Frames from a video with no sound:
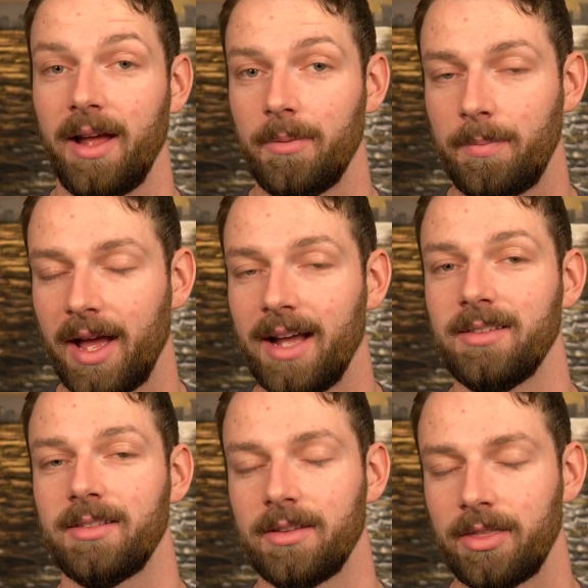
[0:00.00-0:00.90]

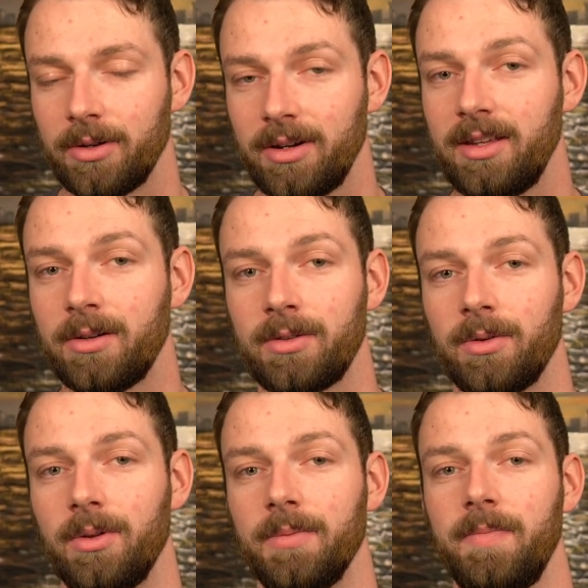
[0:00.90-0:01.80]
past 30 years
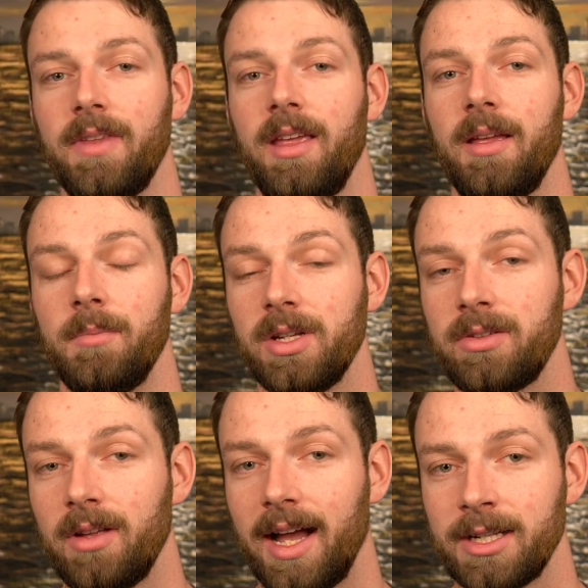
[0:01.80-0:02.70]
old,
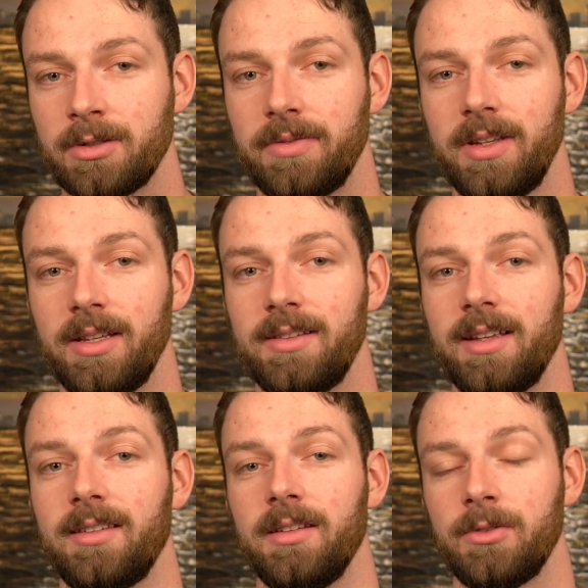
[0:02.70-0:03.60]
muscle atrophy
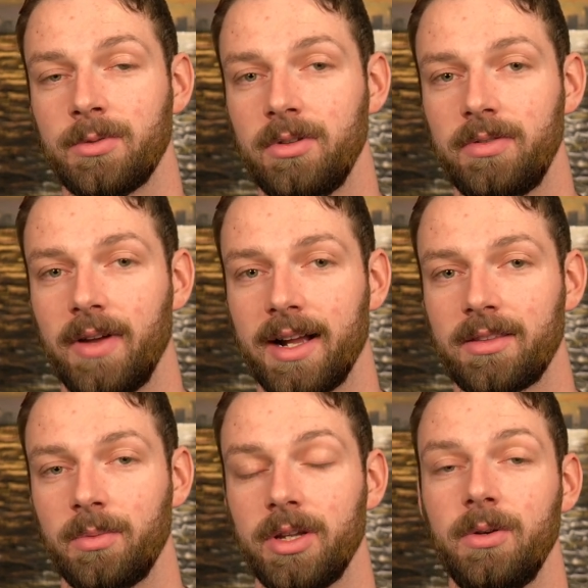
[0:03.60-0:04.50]
takes in true
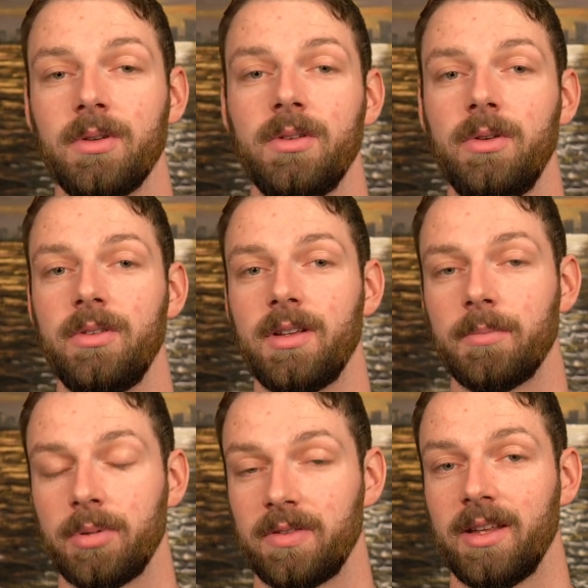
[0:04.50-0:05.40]
effect, where you are losing
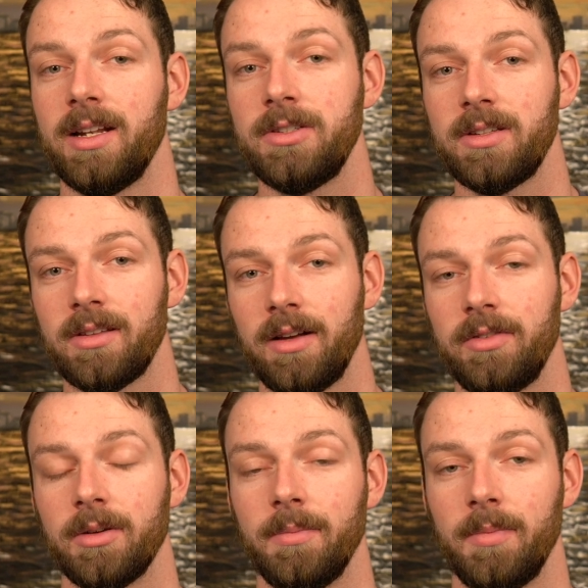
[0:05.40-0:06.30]
percentages of
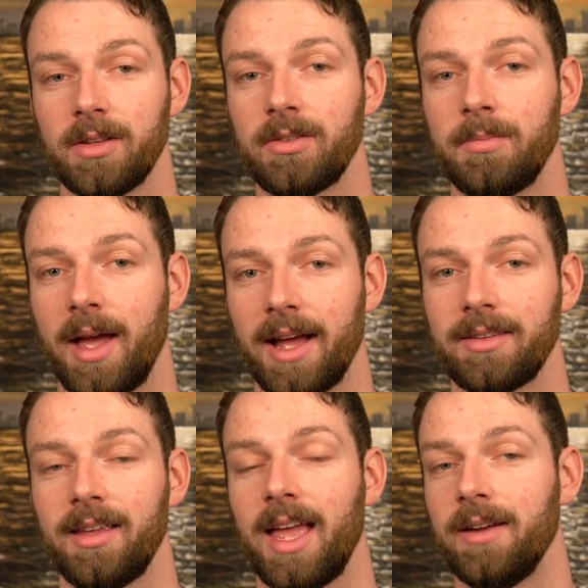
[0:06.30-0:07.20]
your muscle
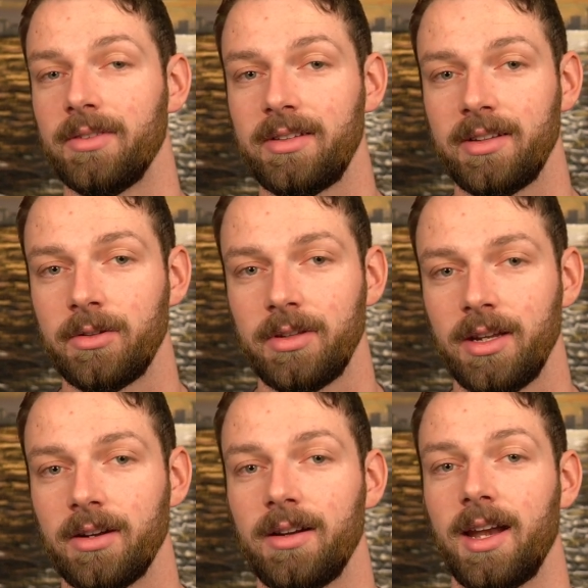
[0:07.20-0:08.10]
mass every single
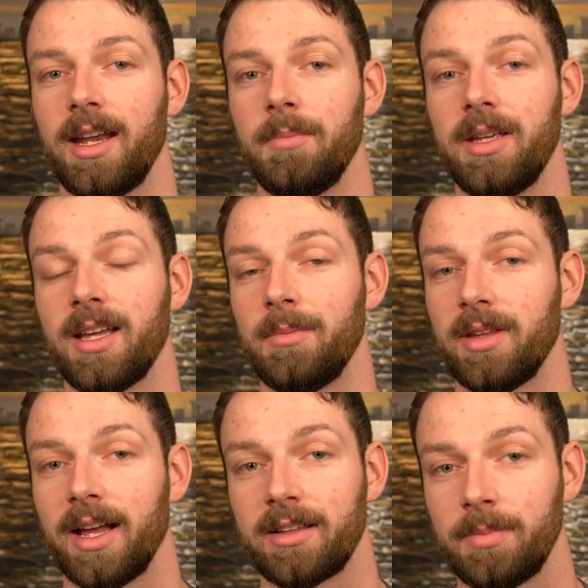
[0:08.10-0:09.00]
year, and it becomes
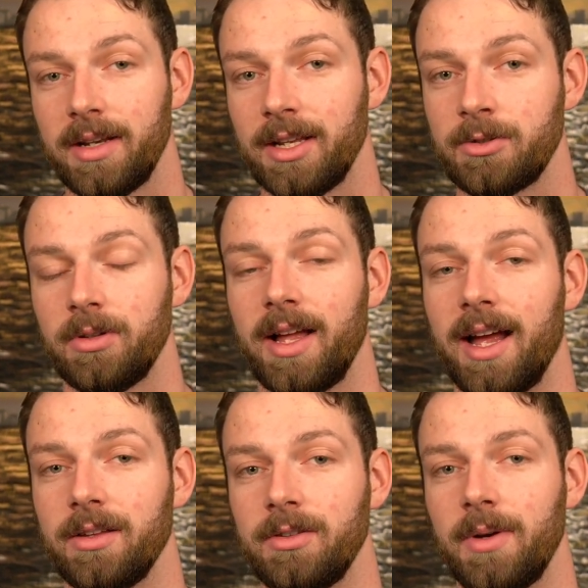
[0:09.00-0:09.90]
exponential
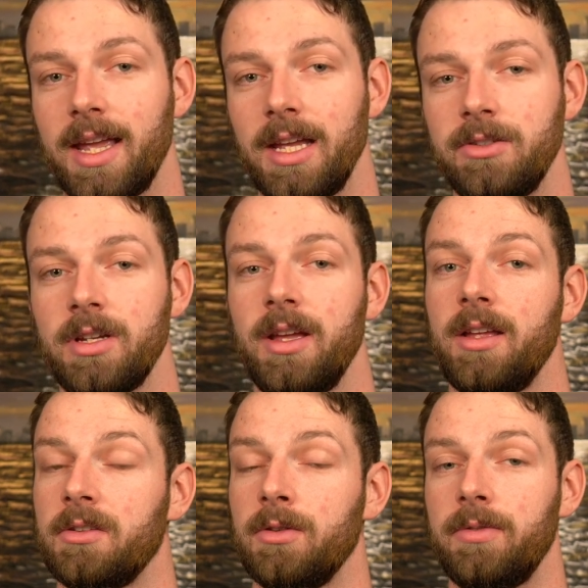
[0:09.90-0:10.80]
as you age.
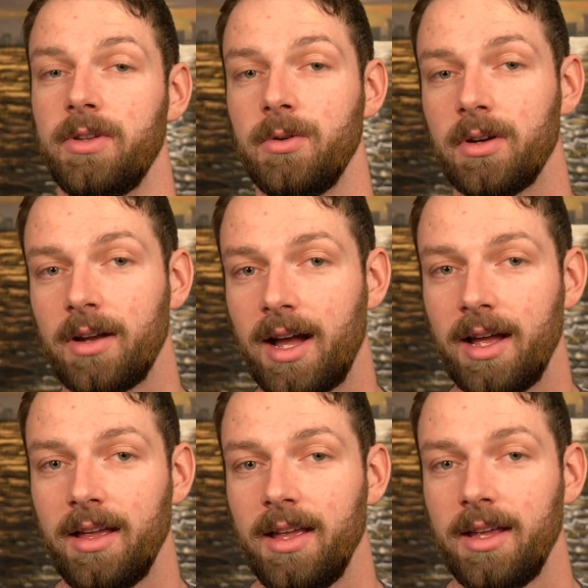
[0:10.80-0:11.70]
So if you are
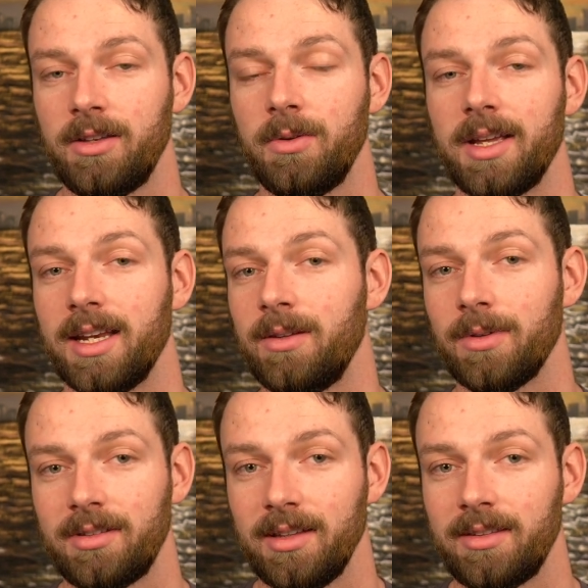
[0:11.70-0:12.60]
not doing any
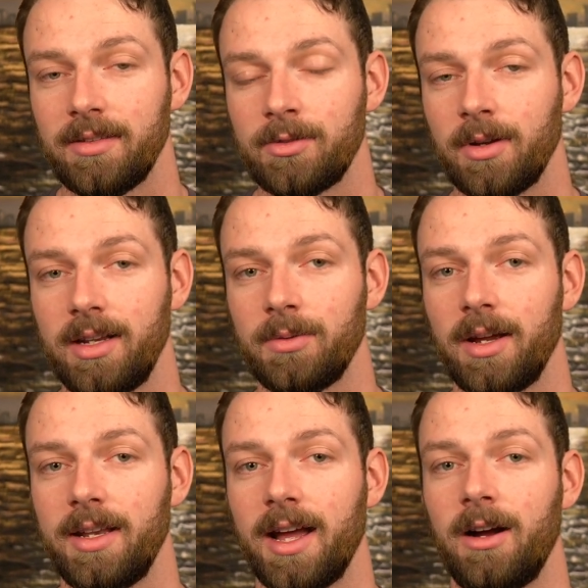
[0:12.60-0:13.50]
resistance training
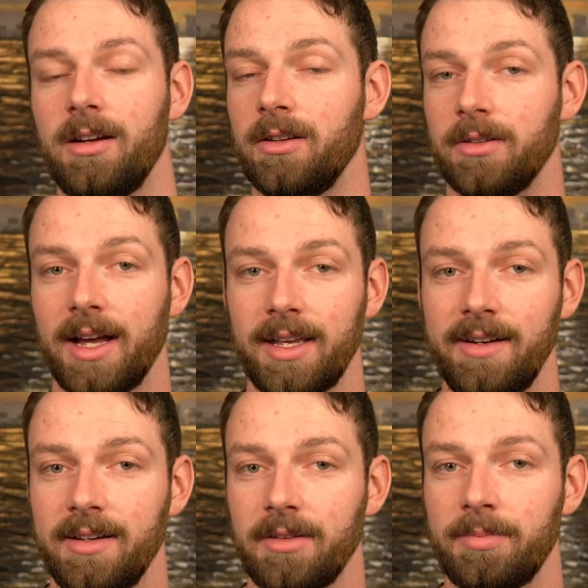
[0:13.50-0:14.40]
right now, and you're not
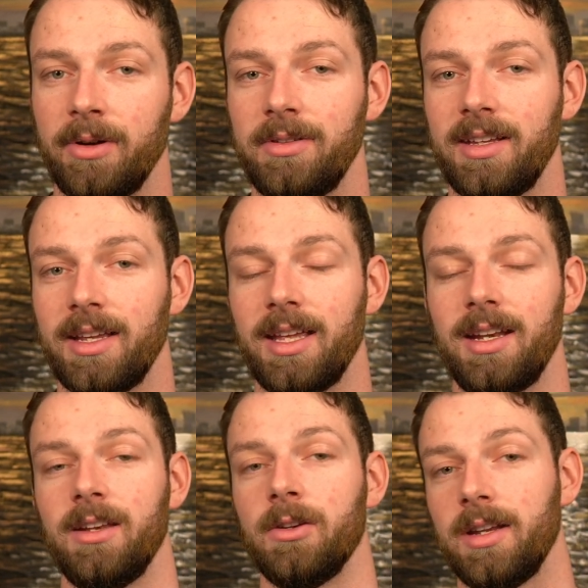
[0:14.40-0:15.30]
getting enough protein in,
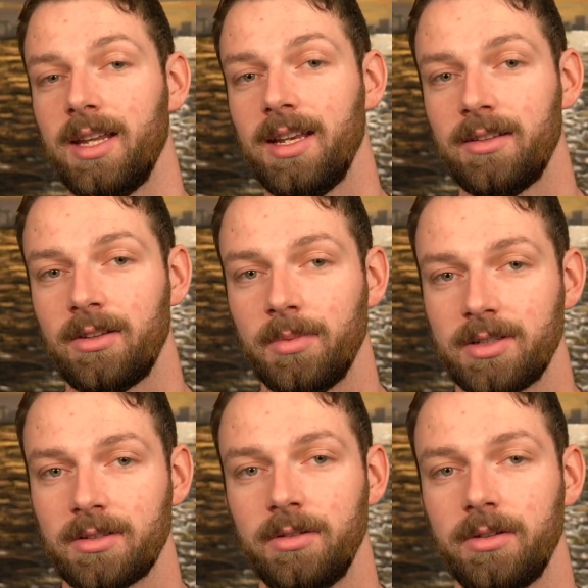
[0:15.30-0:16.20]
and you're eating too
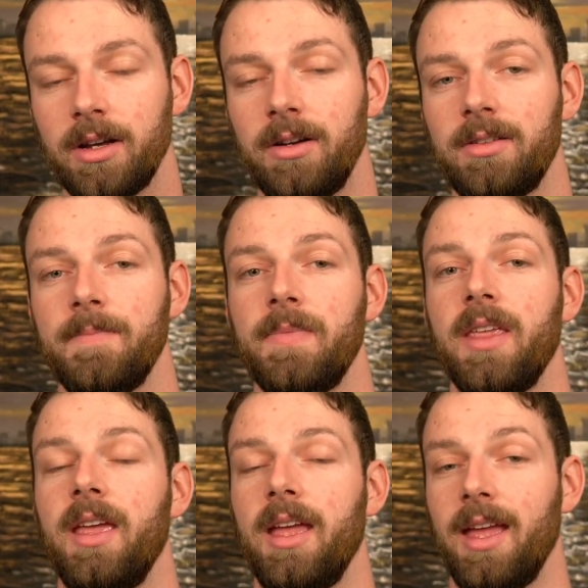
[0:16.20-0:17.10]
much glucose,
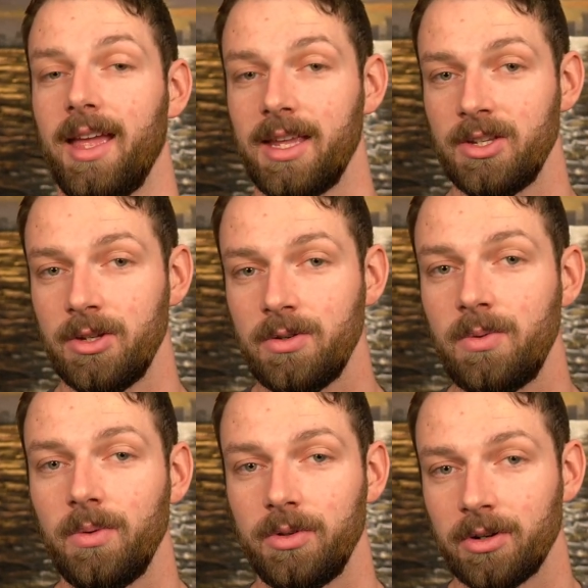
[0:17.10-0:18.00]

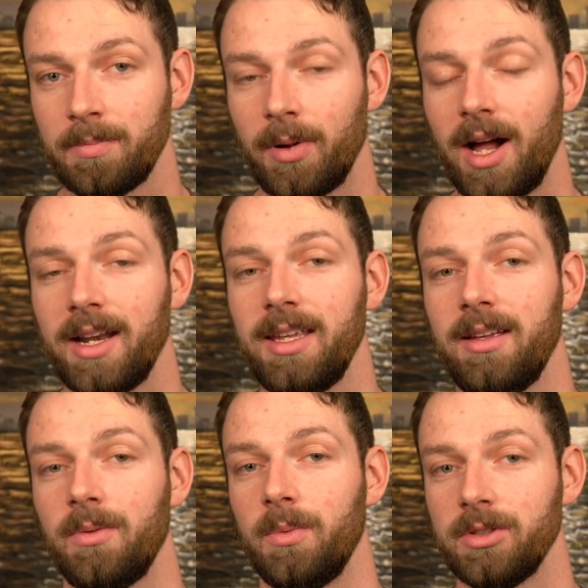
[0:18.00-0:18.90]
your
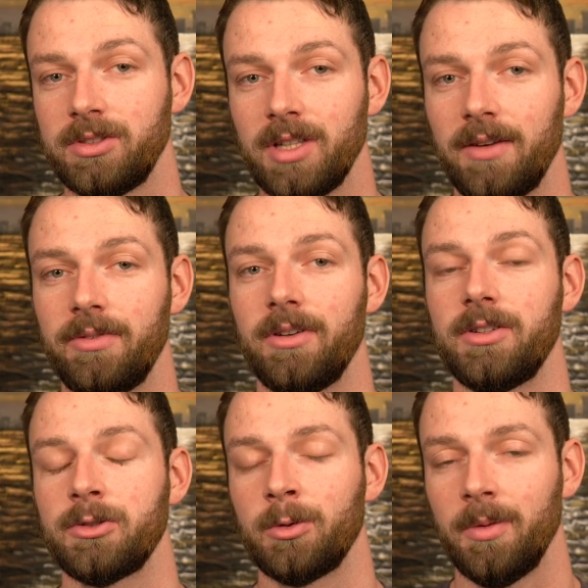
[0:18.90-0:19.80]
body will suffer
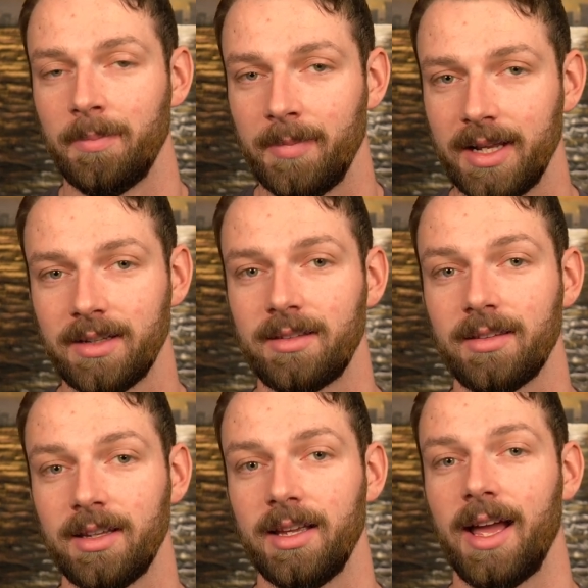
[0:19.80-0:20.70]

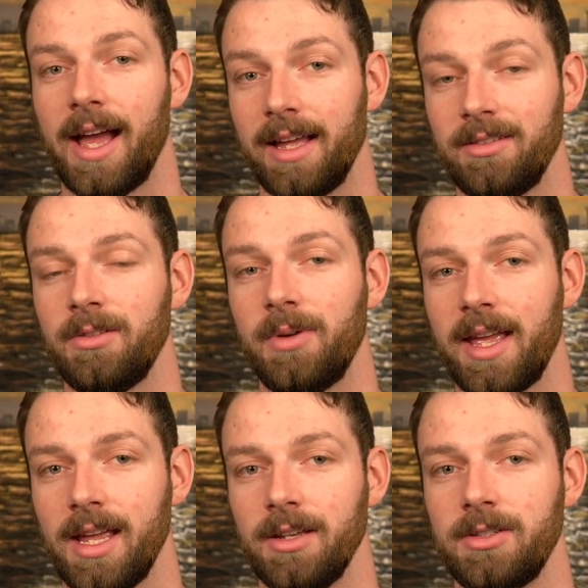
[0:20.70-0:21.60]
tremendously as you
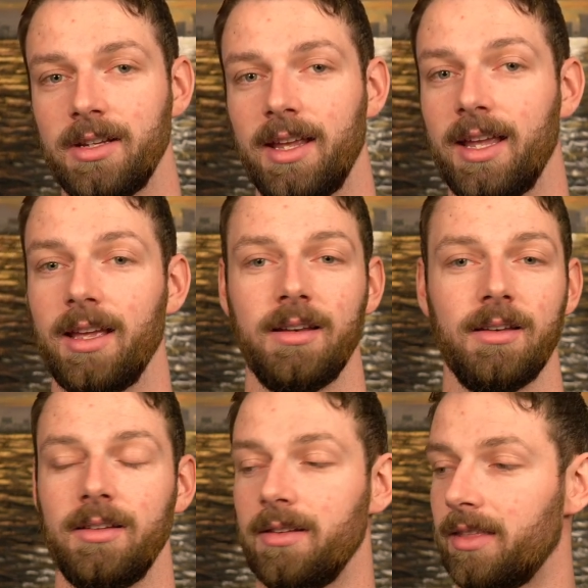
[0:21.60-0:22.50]
age. And
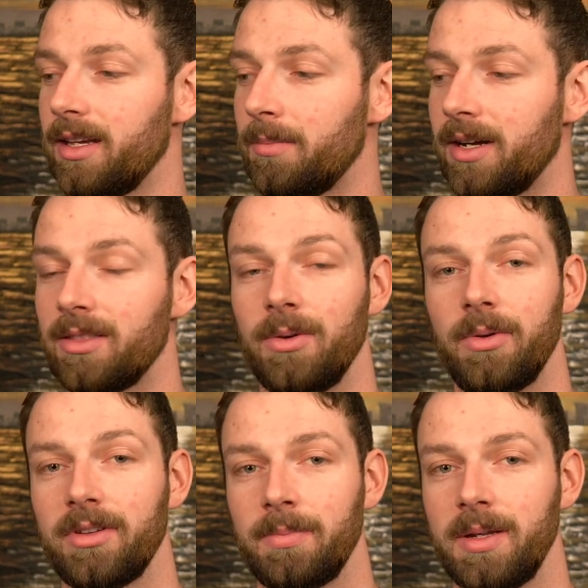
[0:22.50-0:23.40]
think about the
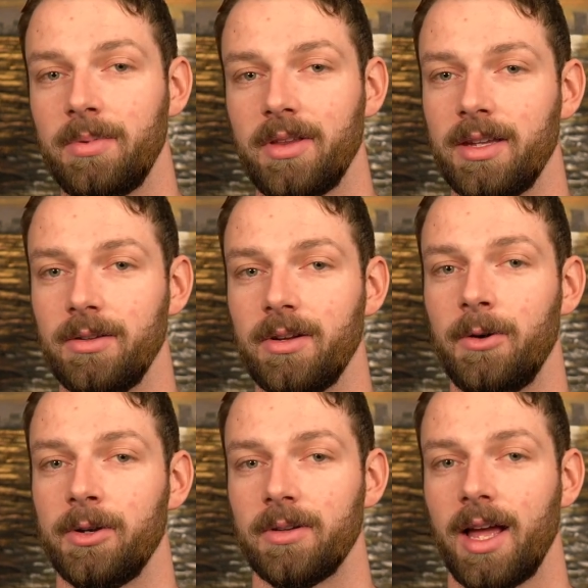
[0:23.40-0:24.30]
oldest people that you know
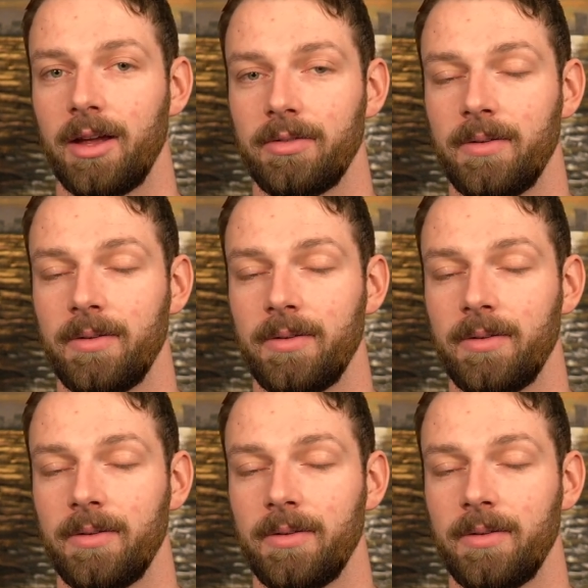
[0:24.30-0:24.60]
in your life.